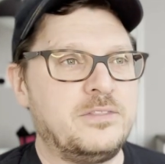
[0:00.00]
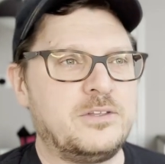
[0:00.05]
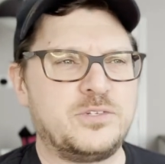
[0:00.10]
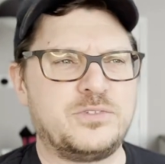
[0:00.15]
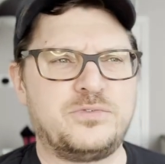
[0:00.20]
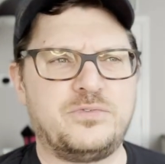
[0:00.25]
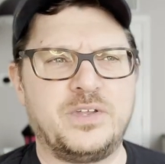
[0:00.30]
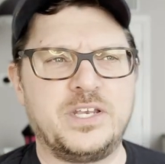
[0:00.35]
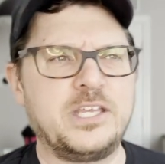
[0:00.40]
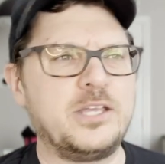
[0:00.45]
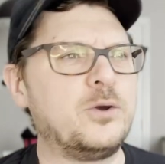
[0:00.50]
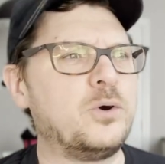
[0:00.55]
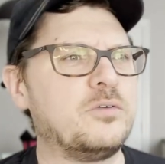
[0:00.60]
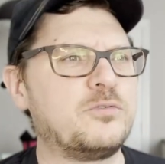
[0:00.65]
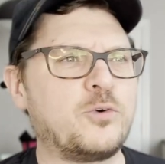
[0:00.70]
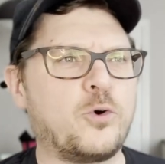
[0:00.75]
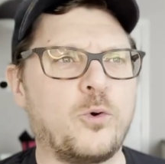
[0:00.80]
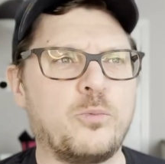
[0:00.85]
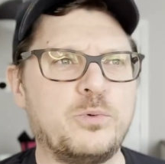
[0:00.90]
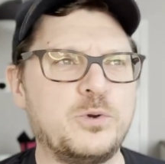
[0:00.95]
There's video
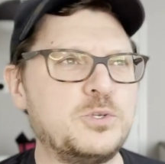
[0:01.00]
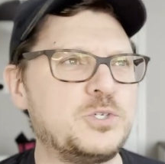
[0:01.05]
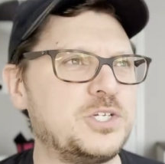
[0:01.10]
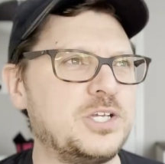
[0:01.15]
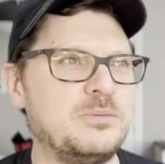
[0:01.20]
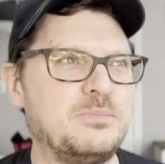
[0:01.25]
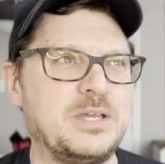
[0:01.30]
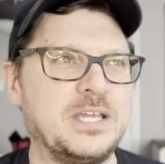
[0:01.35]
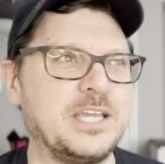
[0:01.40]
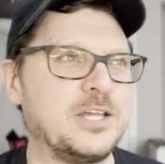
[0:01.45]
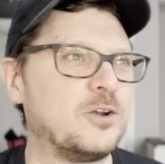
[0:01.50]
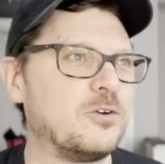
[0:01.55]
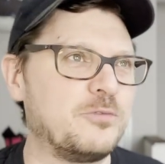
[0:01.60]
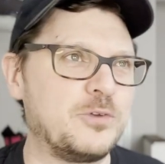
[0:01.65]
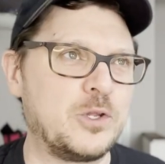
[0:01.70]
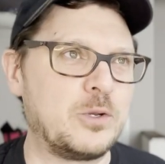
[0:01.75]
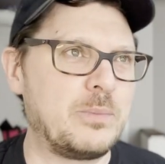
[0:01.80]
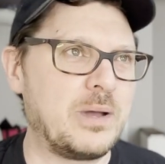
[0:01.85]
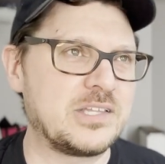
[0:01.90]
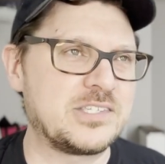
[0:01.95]
of Corbucci being
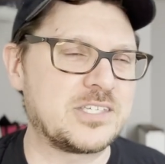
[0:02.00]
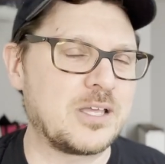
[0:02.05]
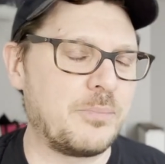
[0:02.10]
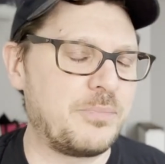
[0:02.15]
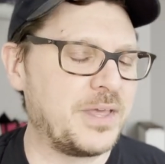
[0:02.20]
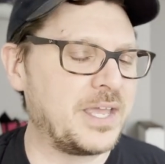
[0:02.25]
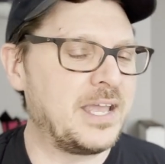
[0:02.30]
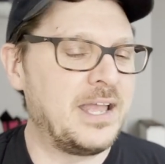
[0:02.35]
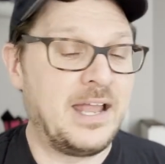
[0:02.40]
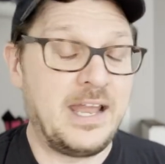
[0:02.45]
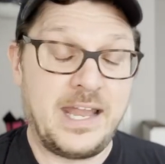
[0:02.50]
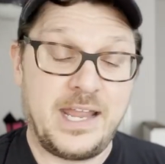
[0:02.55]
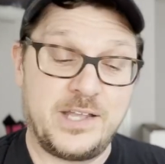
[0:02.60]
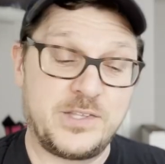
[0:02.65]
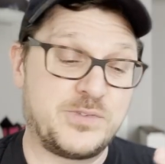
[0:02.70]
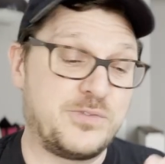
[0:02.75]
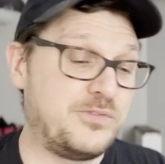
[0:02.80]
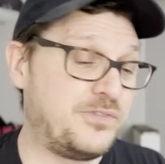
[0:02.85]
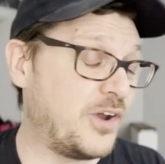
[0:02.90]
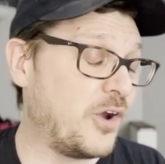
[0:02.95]
interviewed about something.
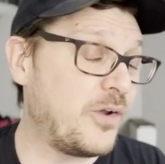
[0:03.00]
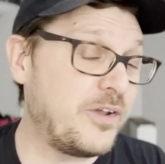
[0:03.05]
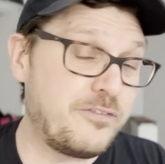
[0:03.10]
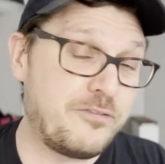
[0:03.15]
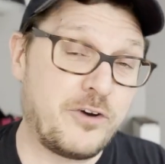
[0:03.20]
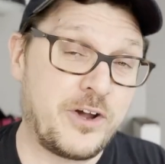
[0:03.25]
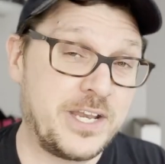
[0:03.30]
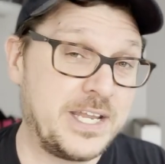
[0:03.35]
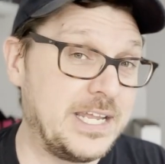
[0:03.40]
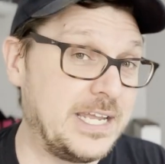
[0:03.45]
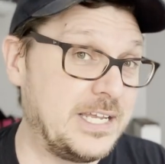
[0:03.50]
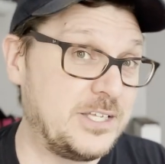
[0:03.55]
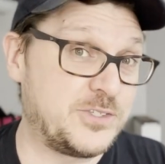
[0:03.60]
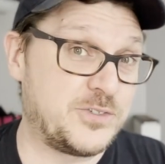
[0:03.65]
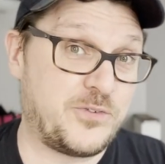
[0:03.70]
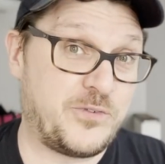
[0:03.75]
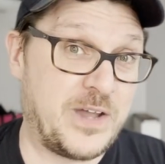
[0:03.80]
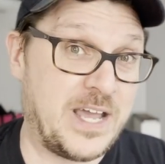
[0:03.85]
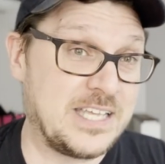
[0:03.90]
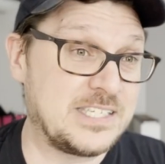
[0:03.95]
It's very funny,
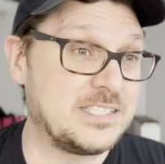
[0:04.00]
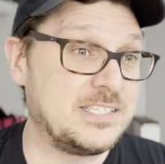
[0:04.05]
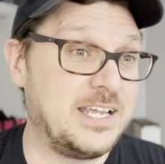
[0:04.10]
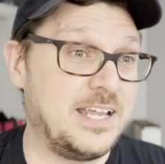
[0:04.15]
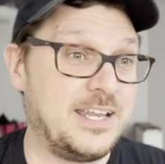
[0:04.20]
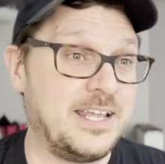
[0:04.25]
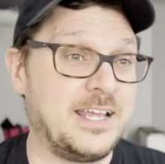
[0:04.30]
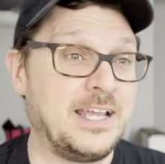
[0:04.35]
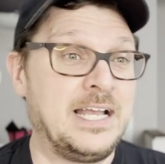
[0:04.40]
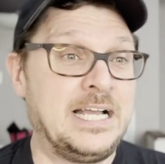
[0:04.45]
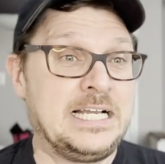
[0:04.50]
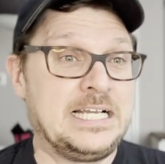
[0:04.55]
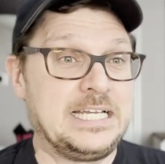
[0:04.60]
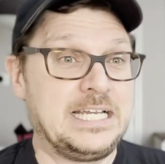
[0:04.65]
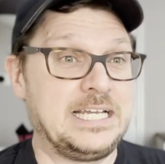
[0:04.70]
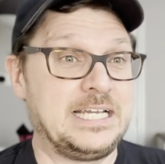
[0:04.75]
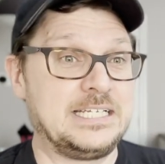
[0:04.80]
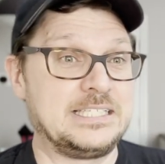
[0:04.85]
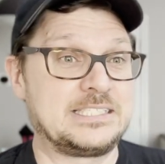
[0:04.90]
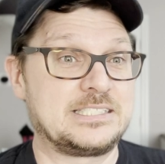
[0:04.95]
it's fascinating,
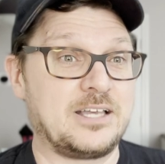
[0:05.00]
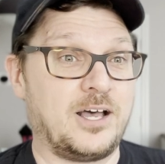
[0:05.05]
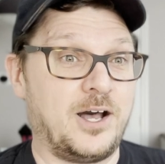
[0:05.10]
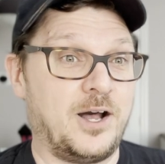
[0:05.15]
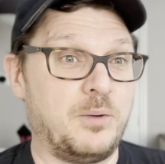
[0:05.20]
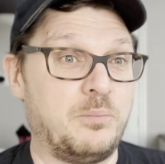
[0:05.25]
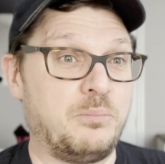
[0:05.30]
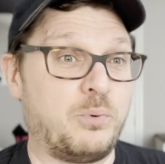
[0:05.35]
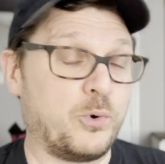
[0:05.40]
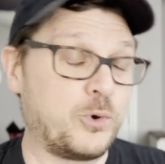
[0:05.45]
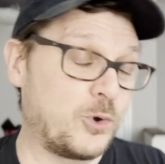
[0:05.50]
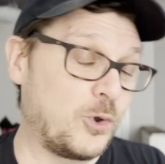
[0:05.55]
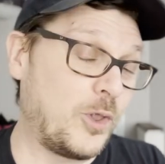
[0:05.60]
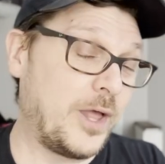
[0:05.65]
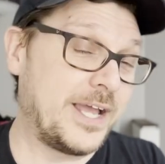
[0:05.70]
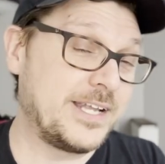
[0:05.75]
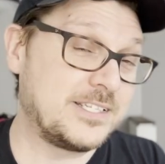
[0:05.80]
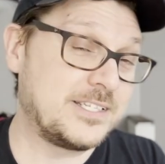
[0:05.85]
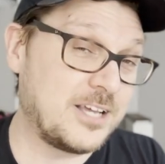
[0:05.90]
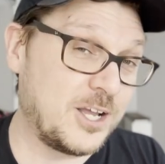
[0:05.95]
it's
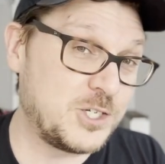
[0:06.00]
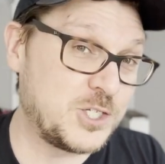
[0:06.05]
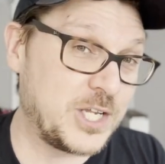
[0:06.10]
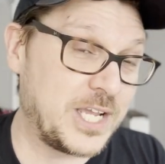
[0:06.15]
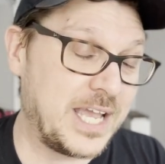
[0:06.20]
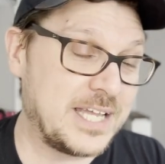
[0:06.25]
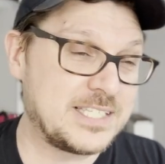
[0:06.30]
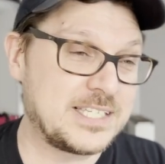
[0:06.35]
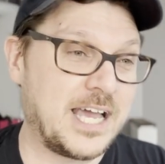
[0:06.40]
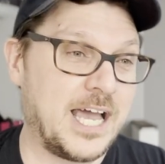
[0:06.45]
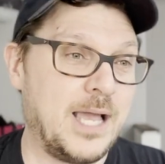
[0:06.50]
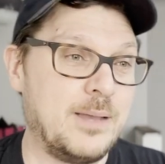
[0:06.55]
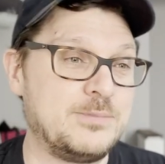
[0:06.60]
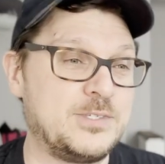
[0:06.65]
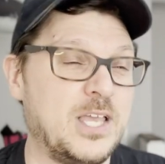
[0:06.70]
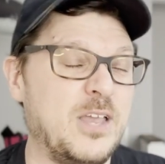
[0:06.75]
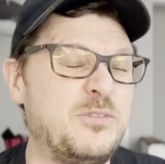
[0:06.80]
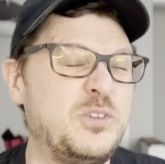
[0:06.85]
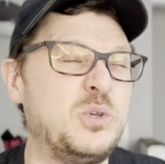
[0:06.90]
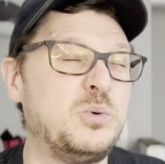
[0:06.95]
borderline touching at
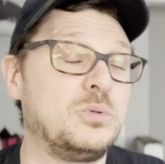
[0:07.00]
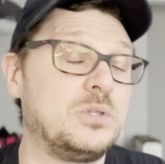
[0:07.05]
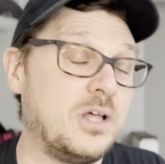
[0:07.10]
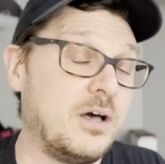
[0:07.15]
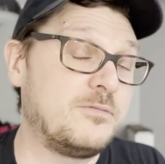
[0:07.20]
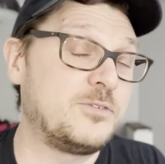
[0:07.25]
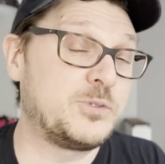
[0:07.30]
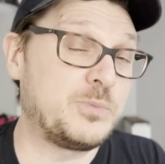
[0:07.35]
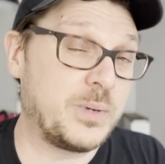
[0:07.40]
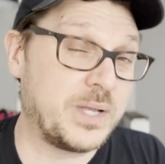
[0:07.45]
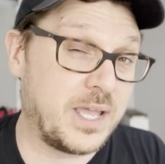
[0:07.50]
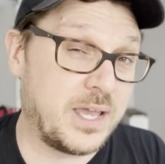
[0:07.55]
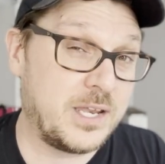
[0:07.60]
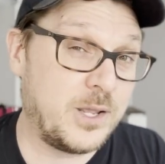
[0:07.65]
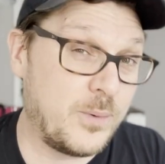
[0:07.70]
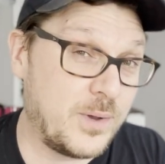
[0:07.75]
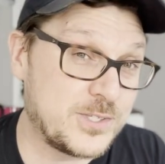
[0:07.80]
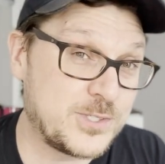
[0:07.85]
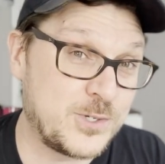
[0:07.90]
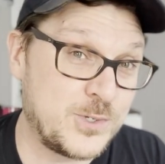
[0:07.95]
times. If you love
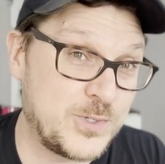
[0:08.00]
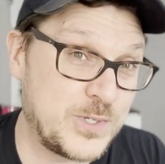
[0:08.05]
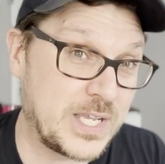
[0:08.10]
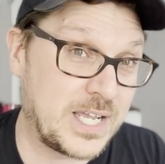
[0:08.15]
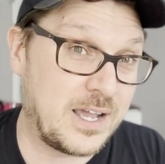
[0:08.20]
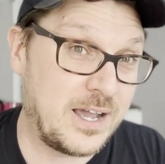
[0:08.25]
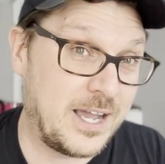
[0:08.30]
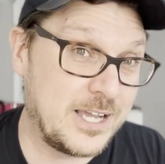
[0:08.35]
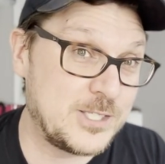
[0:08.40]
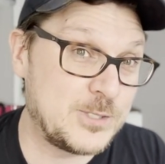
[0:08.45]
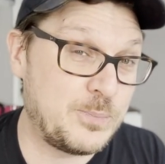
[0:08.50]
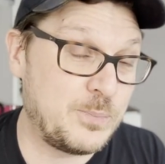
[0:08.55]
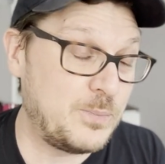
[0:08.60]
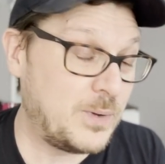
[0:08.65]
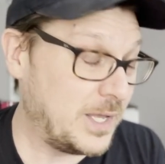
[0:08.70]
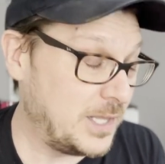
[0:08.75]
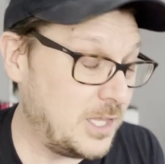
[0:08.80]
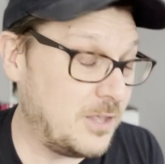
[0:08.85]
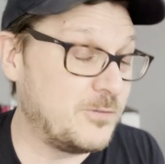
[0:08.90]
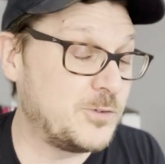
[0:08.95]
Spaghetti Westerns, like
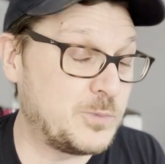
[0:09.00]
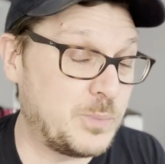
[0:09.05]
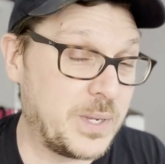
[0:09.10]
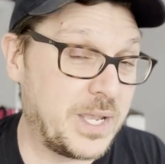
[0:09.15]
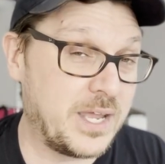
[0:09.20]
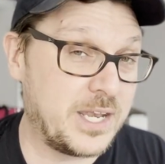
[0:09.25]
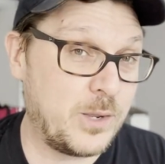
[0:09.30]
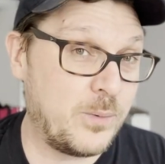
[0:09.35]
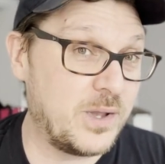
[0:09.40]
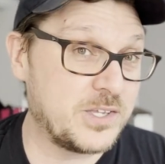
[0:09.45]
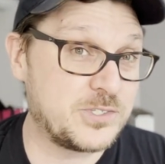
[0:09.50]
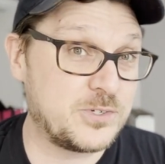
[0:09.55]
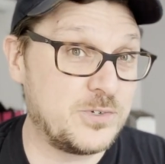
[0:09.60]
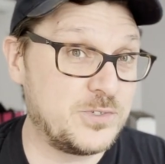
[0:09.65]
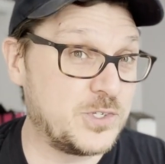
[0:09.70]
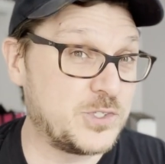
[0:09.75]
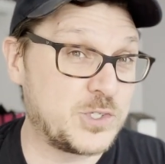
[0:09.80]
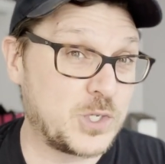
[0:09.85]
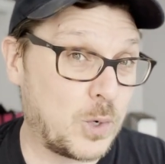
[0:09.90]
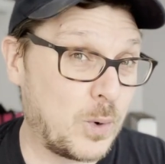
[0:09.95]
I love Spaghetti
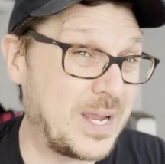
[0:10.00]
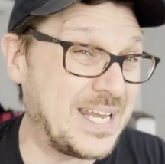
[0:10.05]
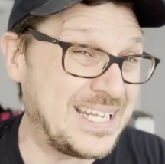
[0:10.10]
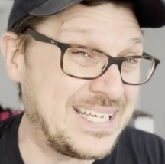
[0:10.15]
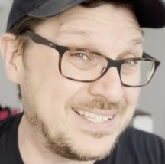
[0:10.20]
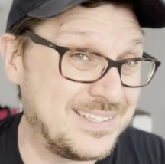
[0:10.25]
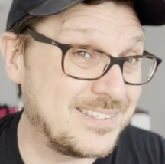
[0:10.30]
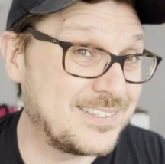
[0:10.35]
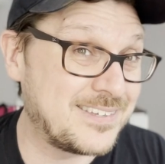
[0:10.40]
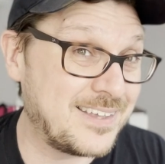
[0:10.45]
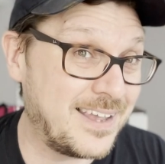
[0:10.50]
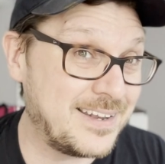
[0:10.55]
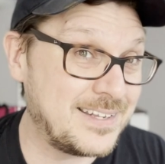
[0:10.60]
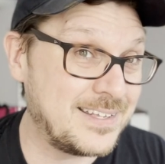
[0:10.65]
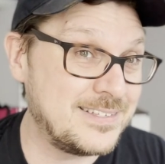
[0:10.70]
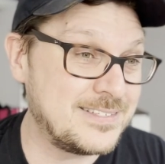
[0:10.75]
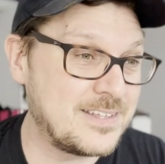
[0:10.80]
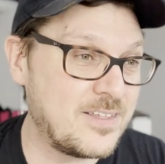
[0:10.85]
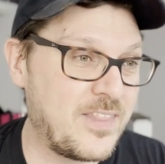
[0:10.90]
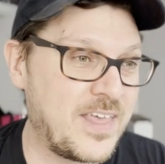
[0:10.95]
Westerns, it's a great insight
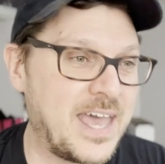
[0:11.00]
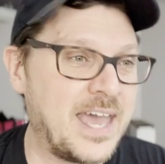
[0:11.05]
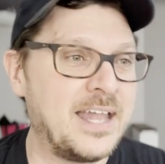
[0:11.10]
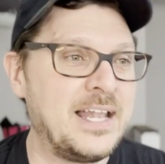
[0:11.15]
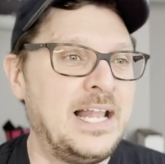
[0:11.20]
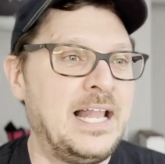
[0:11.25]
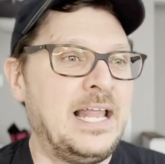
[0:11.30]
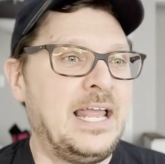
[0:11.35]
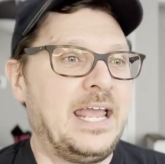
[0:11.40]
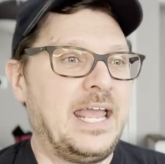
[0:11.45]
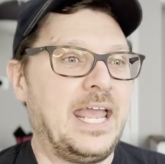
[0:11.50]
into that.